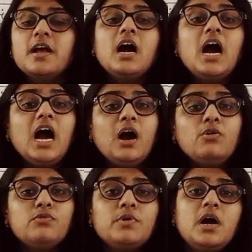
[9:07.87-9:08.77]

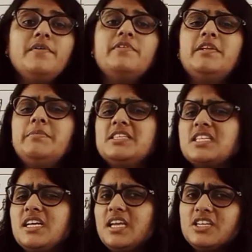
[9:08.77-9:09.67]
How we will be
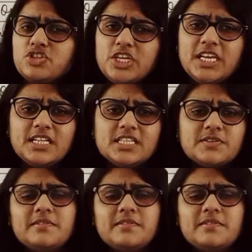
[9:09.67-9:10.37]
studying genes,